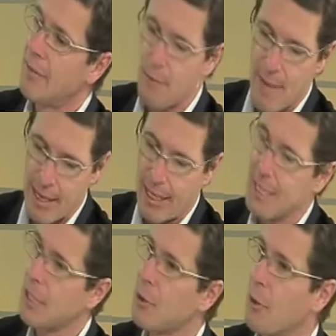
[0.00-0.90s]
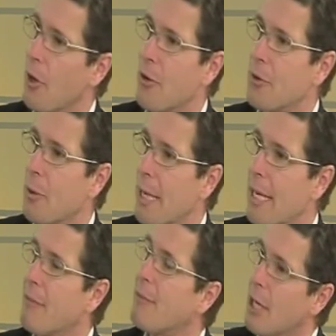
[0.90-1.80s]
And if the market hasn't caught on quick
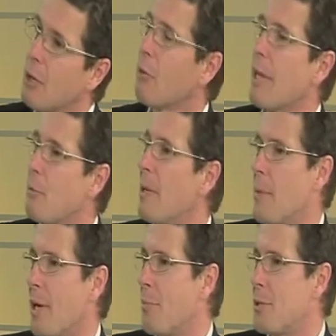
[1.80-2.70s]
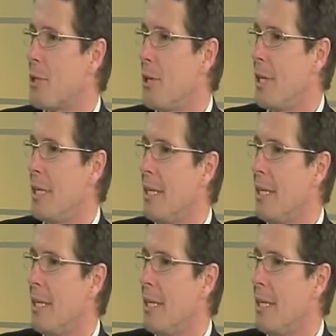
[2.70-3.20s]
enough, well, that'll be my opportunity.